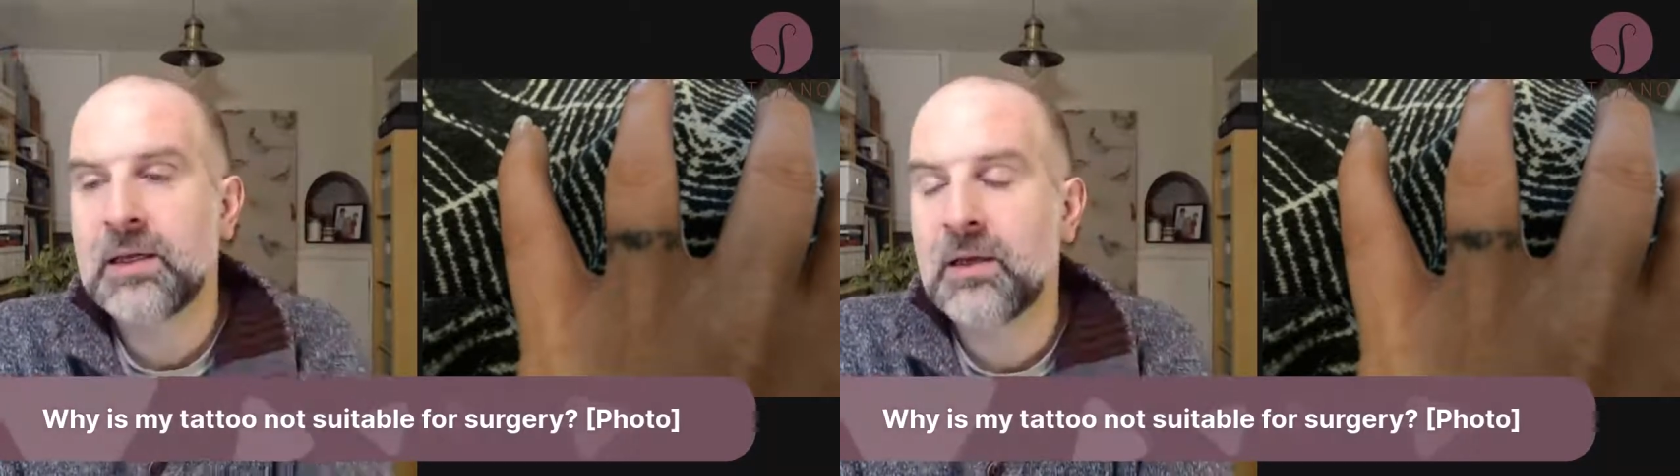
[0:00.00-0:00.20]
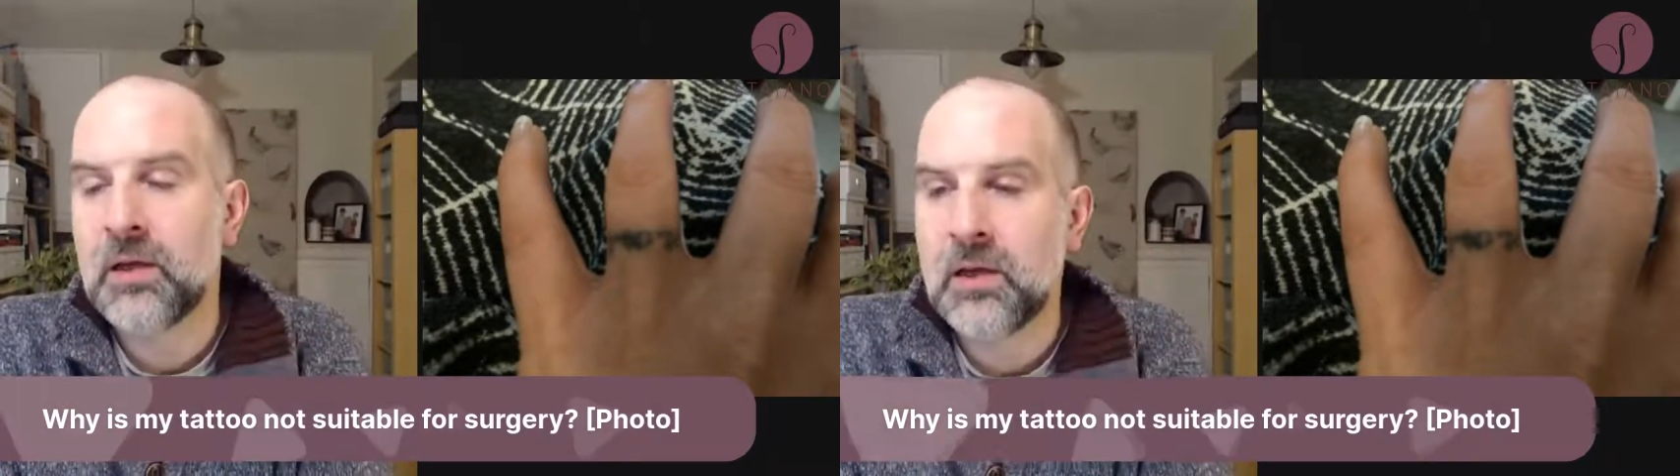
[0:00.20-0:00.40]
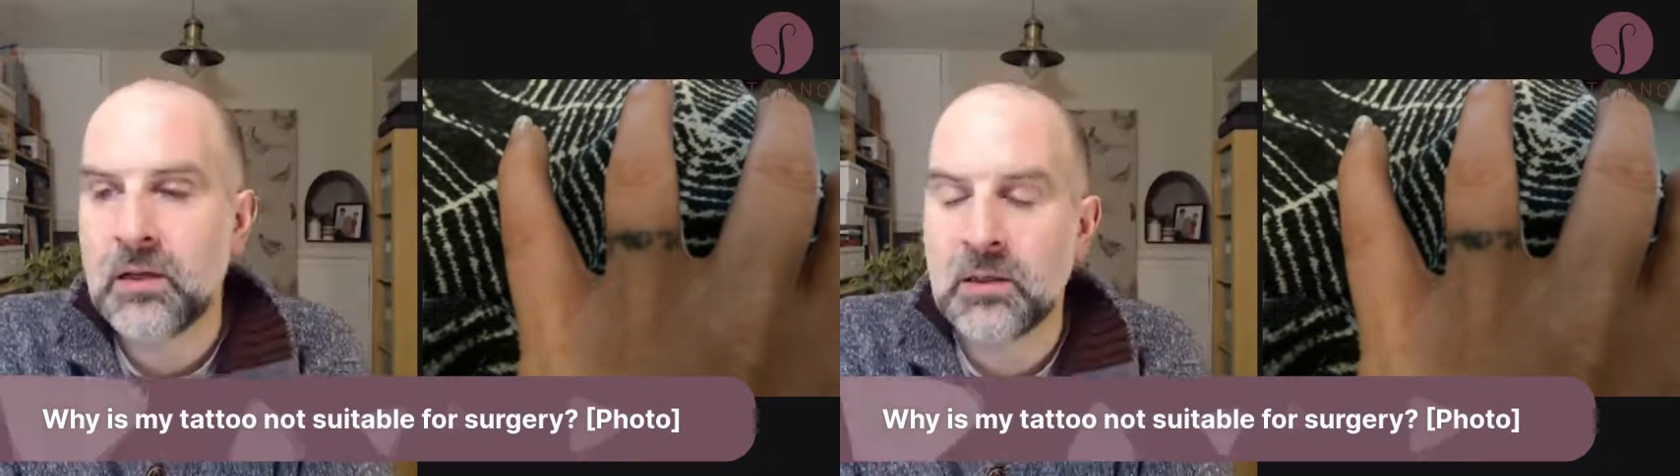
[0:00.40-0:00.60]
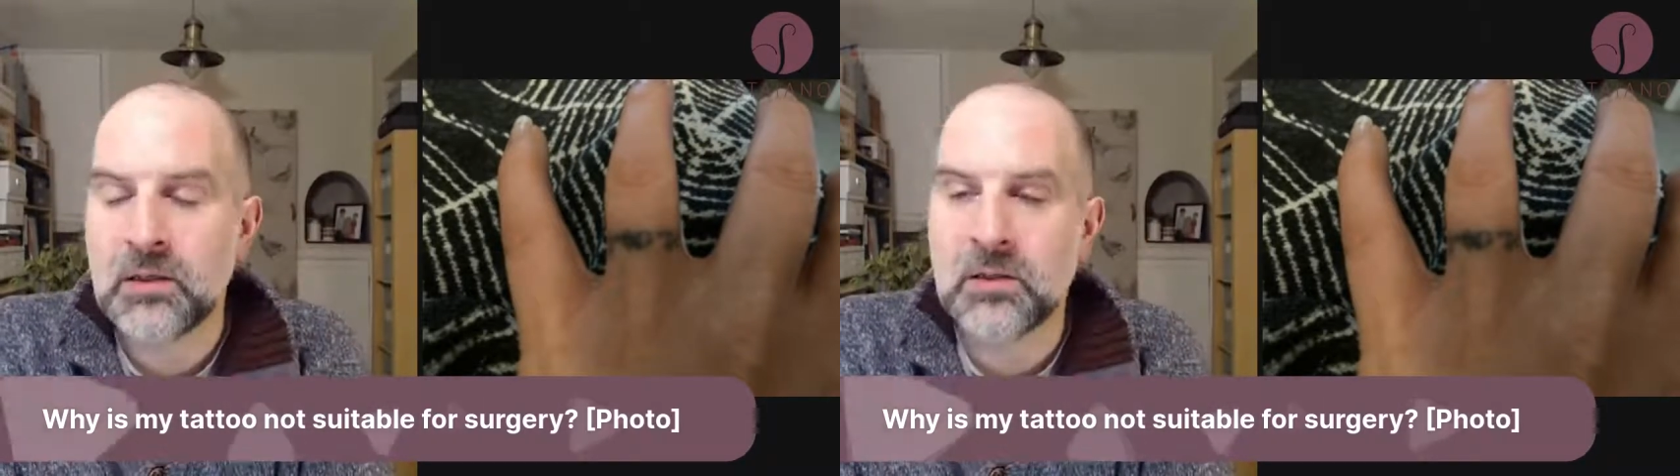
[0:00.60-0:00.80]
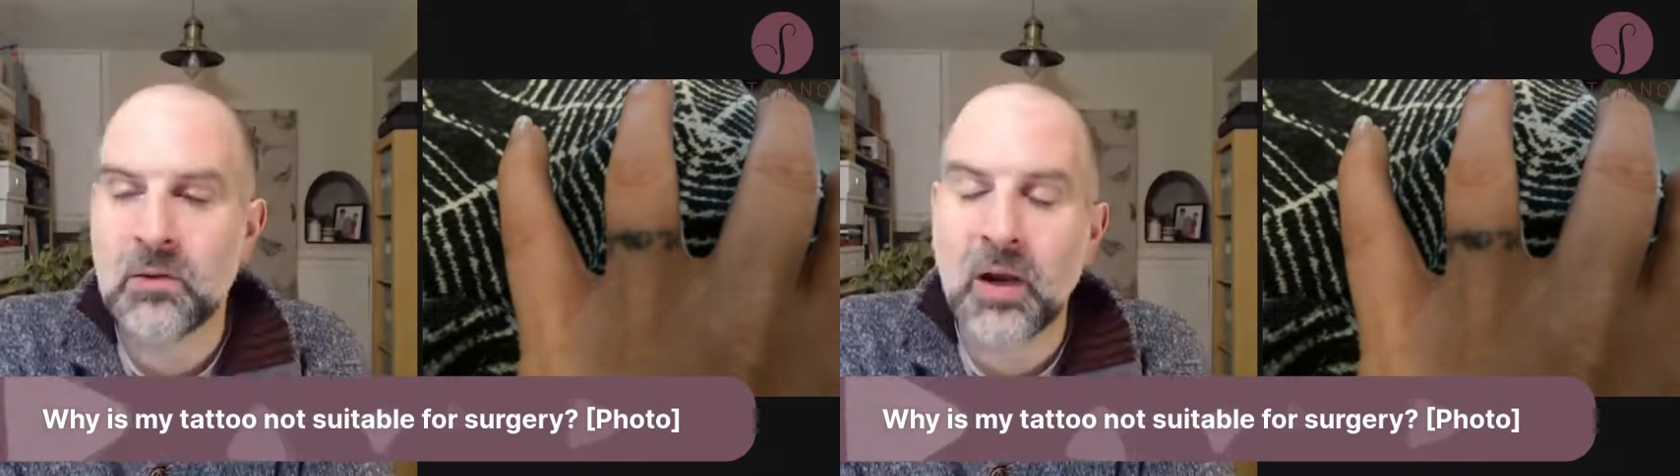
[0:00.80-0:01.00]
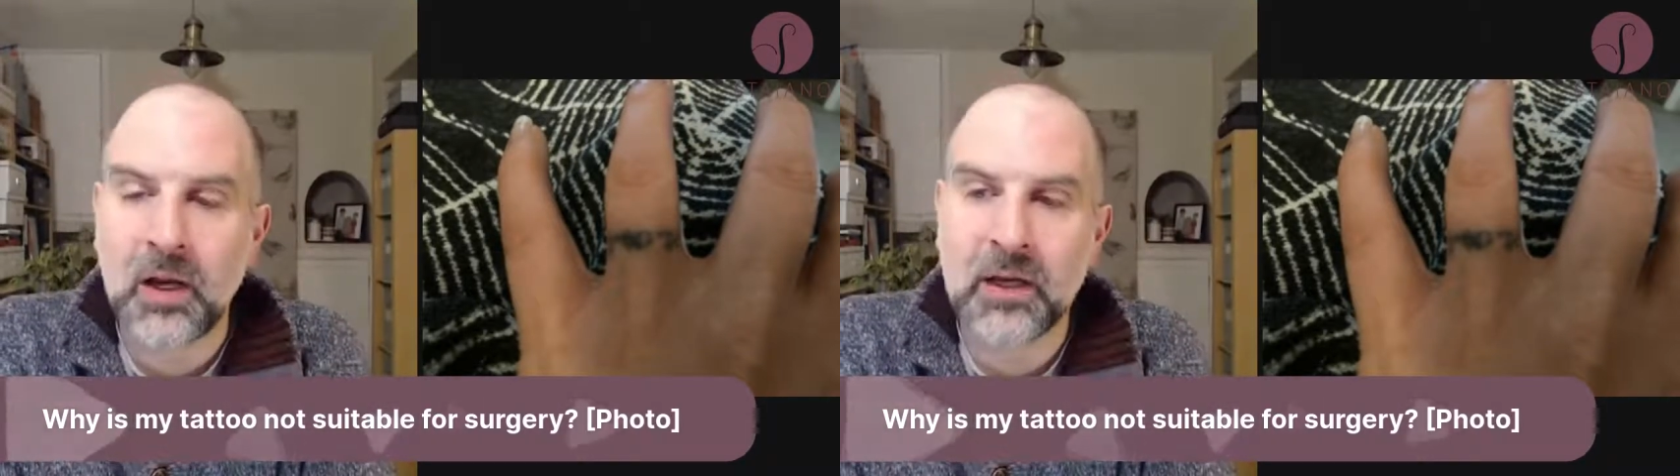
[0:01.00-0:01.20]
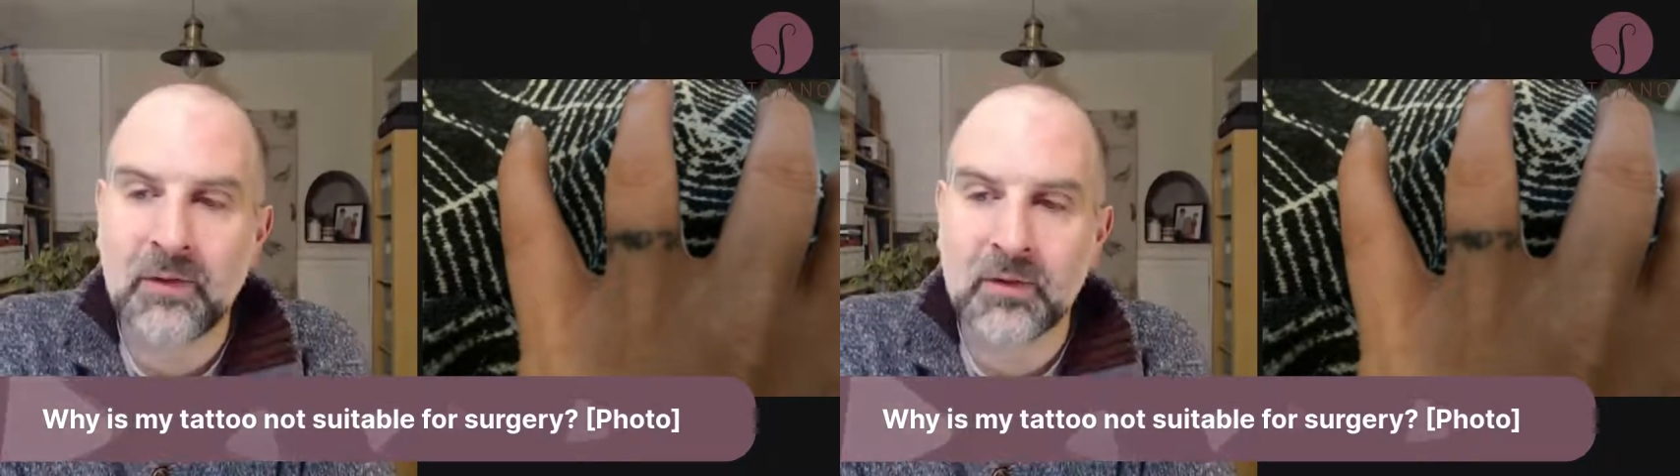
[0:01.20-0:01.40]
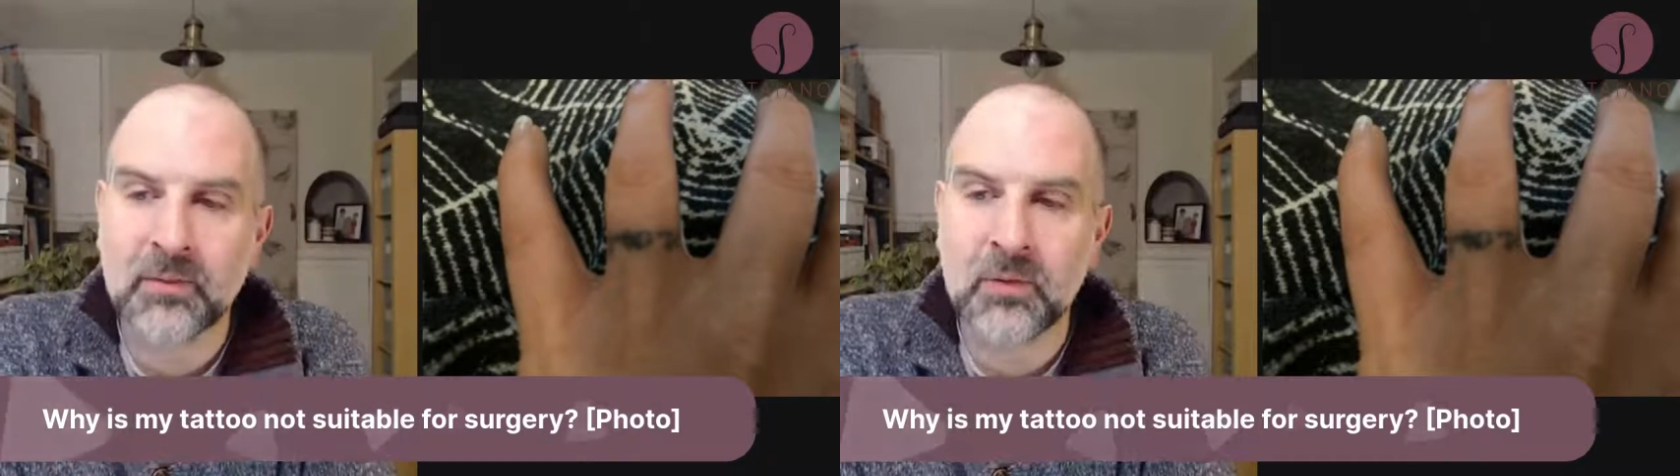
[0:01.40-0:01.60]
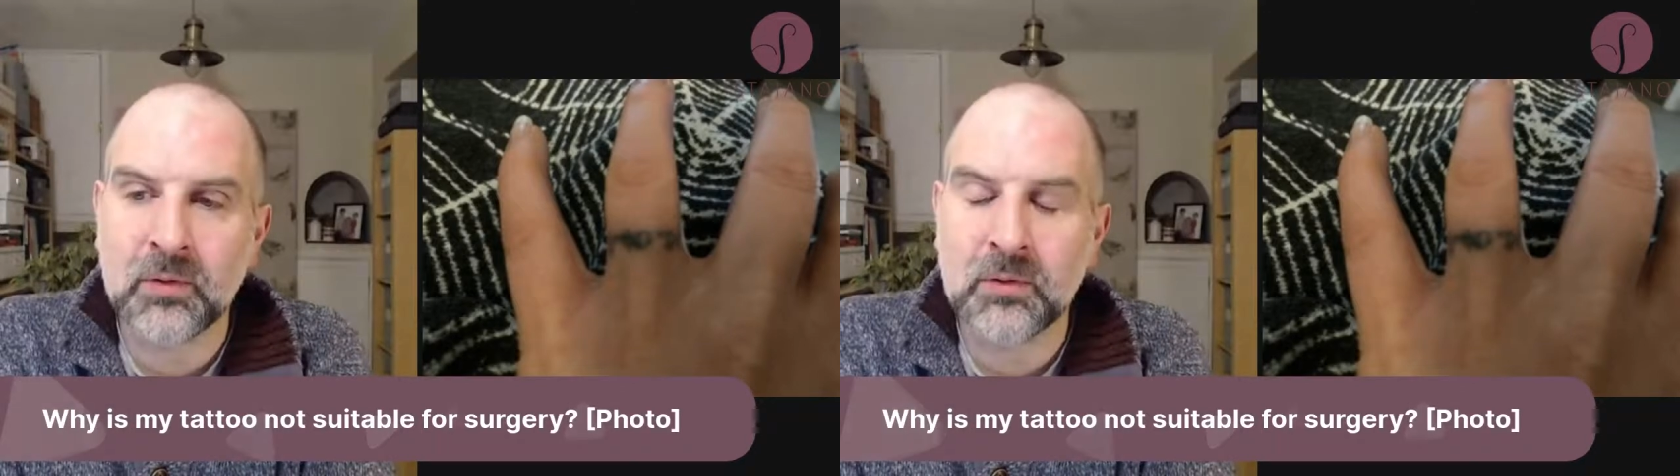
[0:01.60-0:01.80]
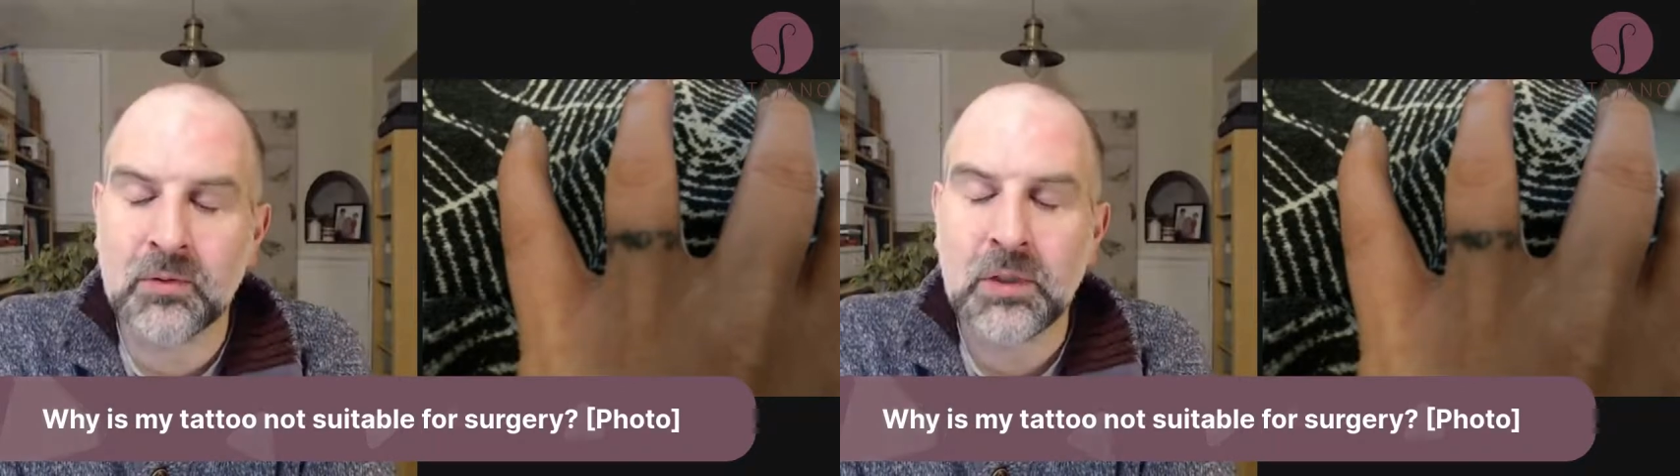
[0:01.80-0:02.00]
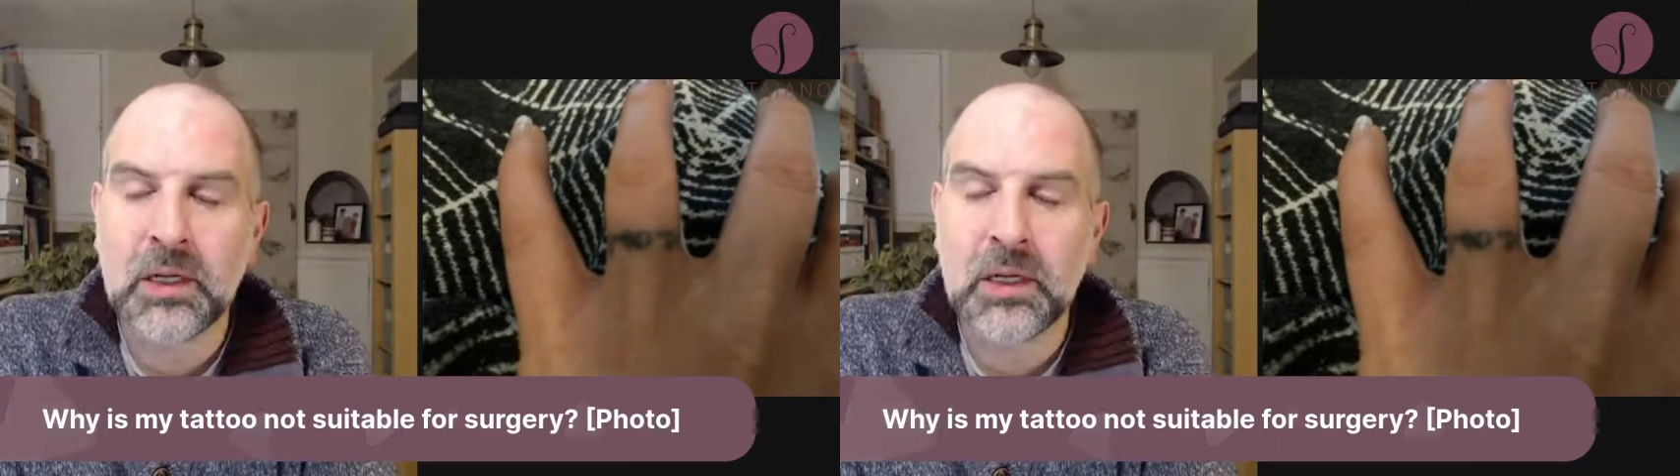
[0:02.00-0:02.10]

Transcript: uh, quite uncomfortable,